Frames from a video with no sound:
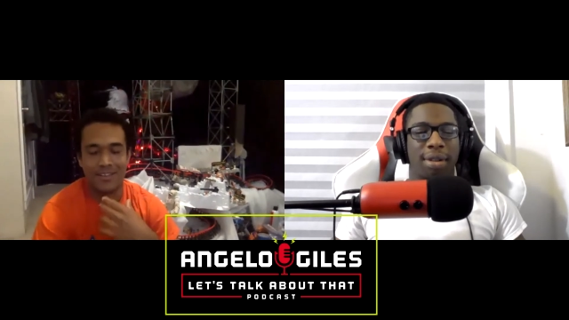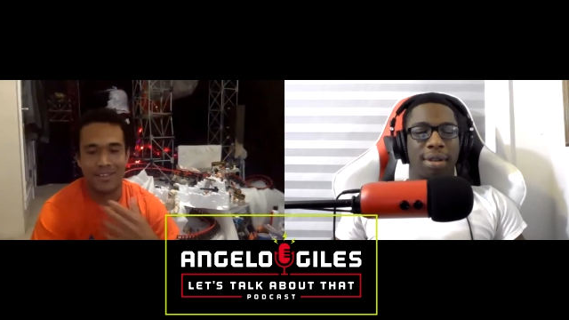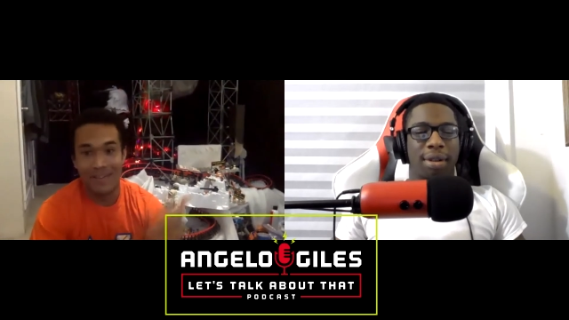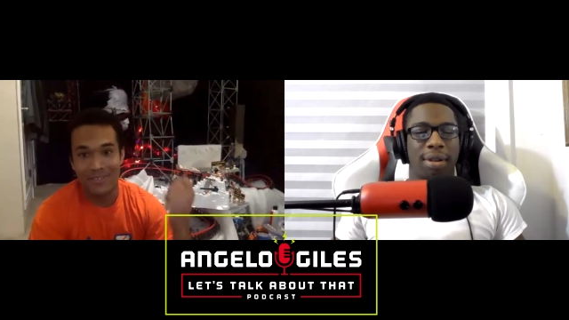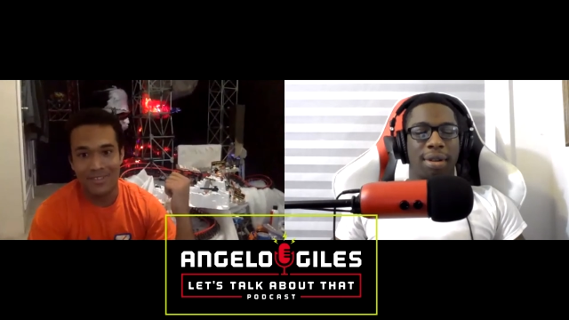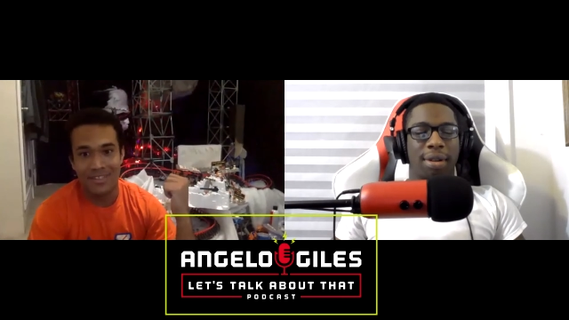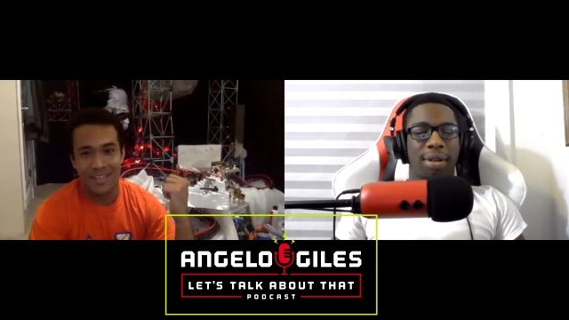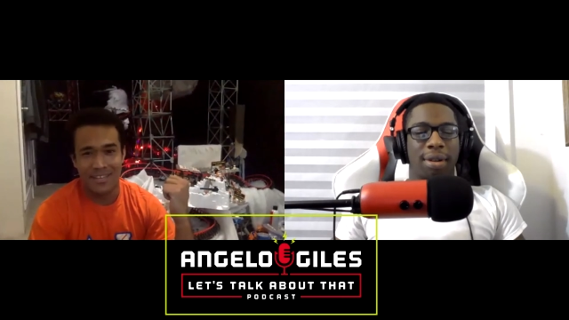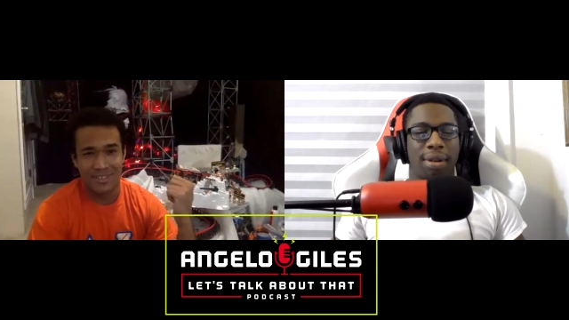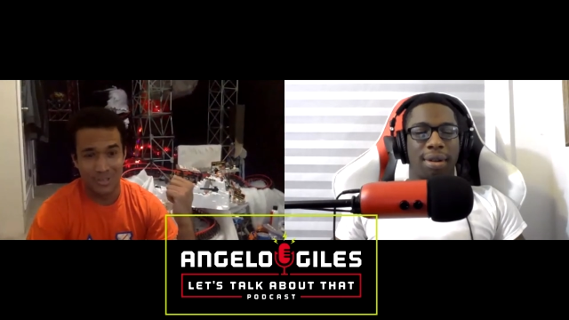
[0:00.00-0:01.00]
Speaker 1: Obviously,
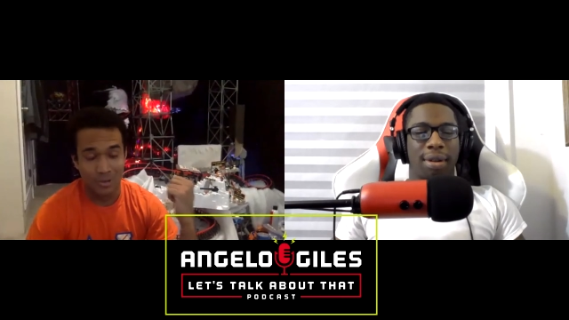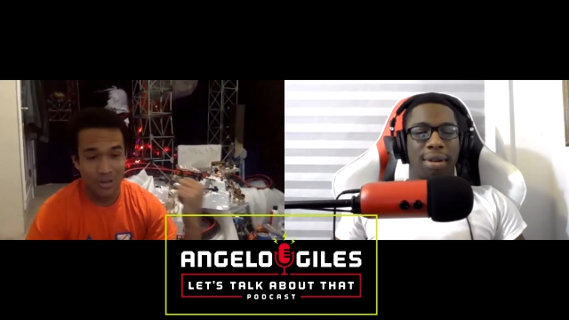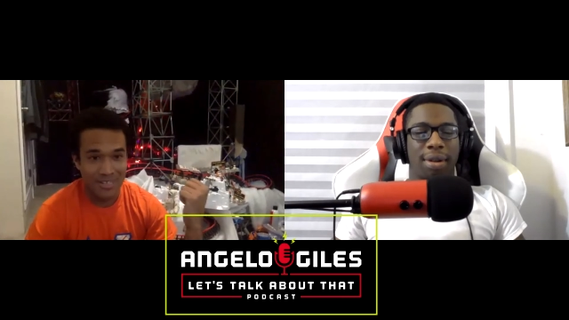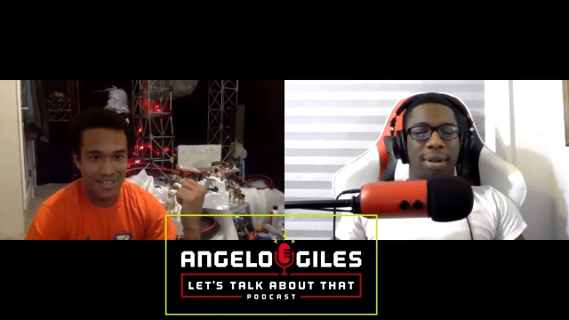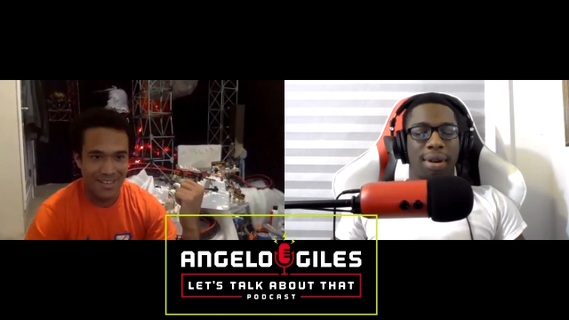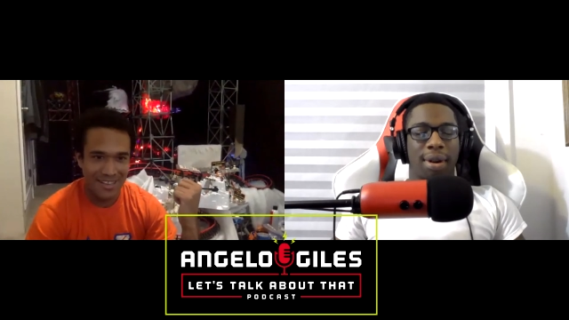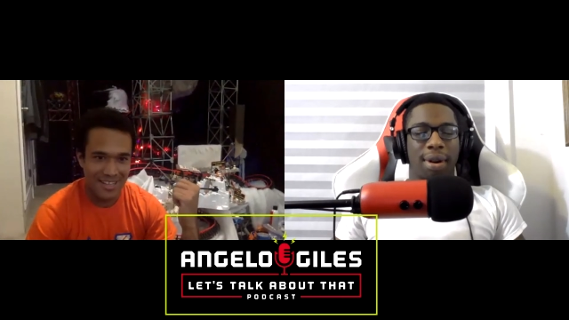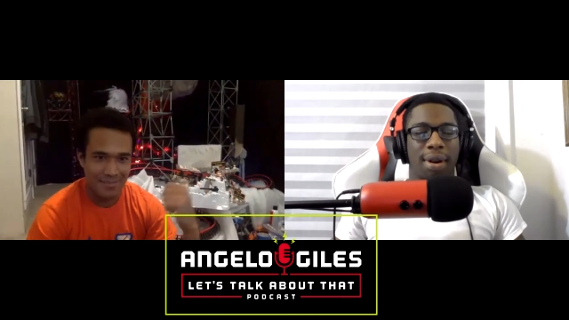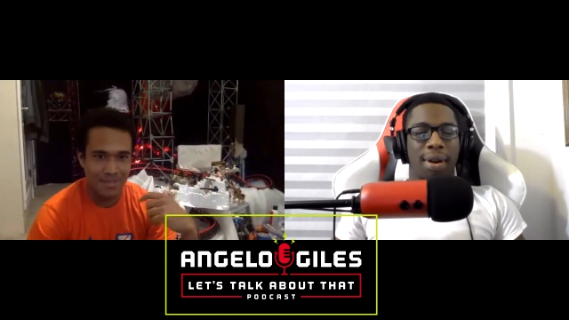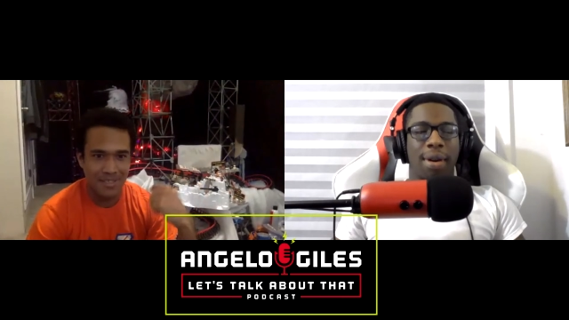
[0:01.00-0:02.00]
like the storytelling
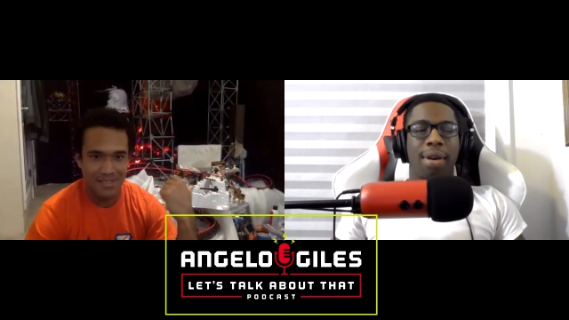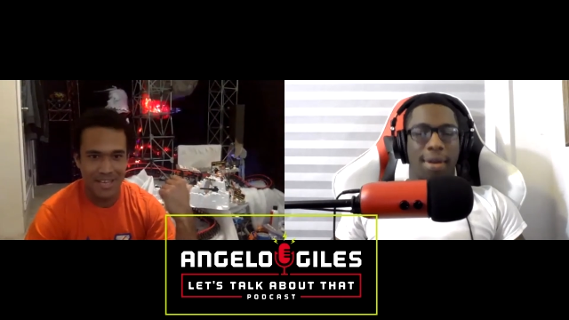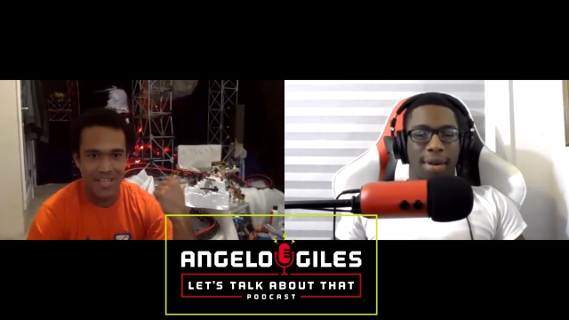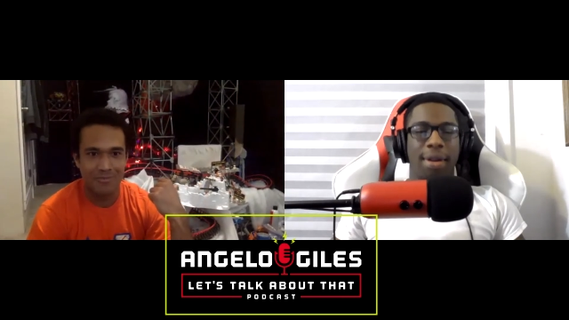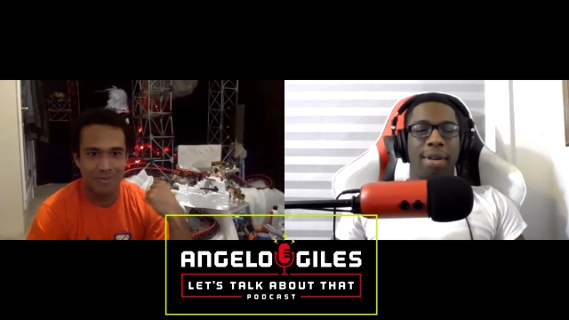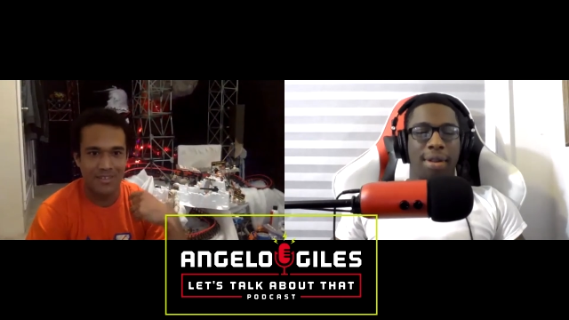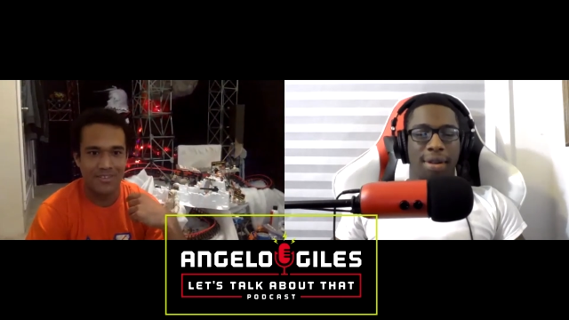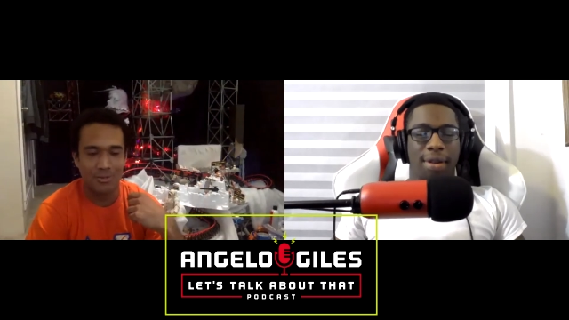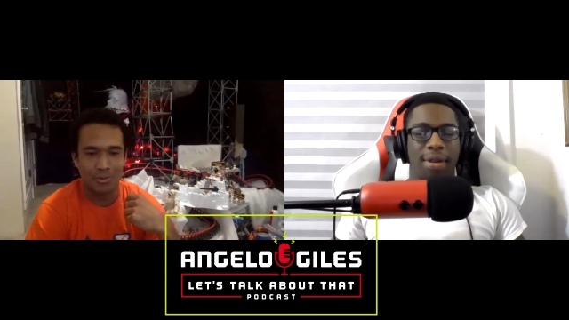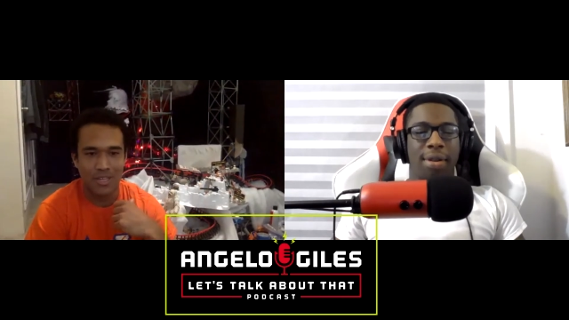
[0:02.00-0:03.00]
aspect kind of mm-hmm. makes
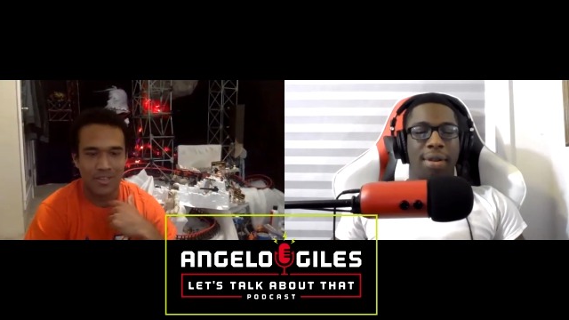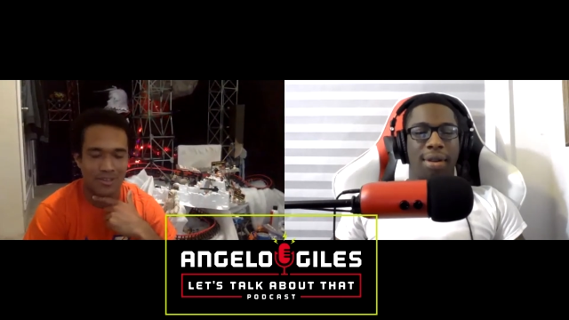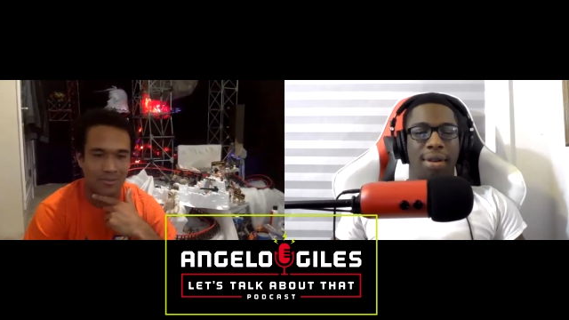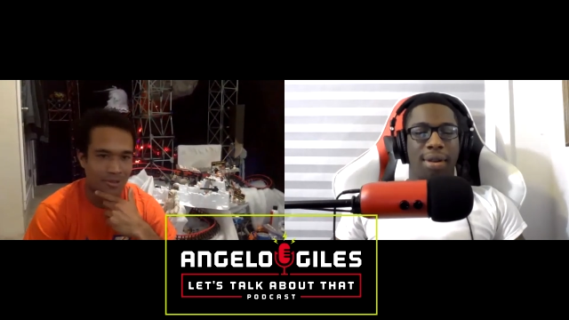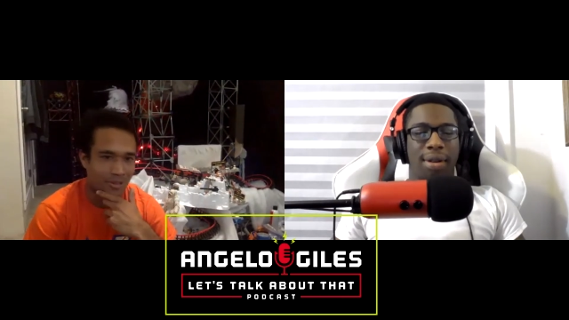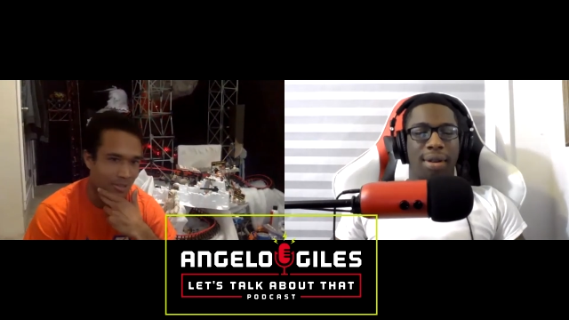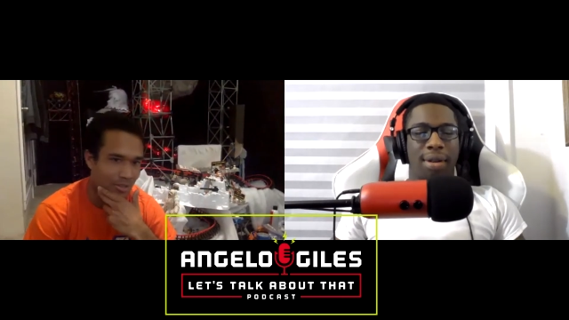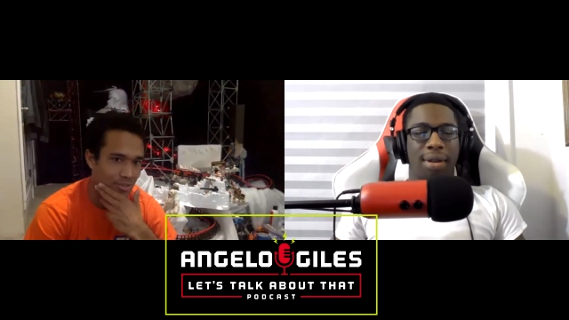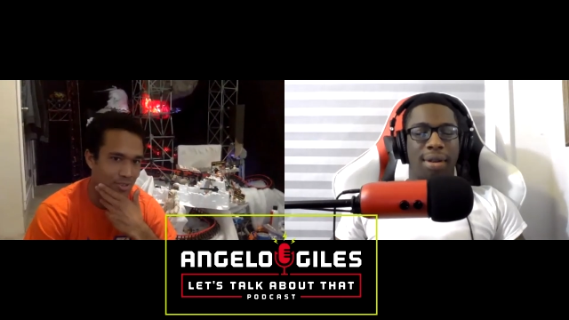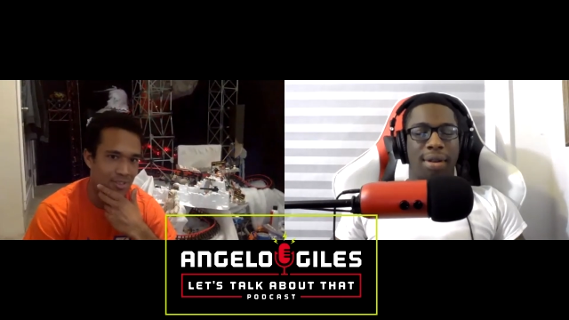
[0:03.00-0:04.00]
its way into the roller
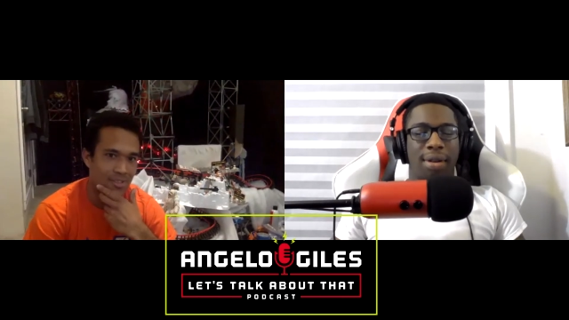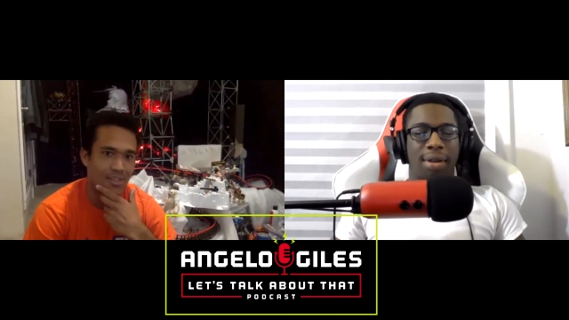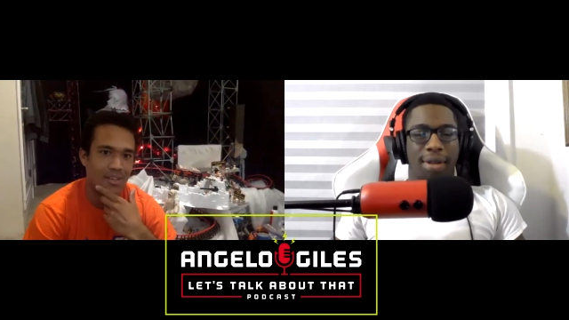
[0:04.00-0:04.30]
coasters.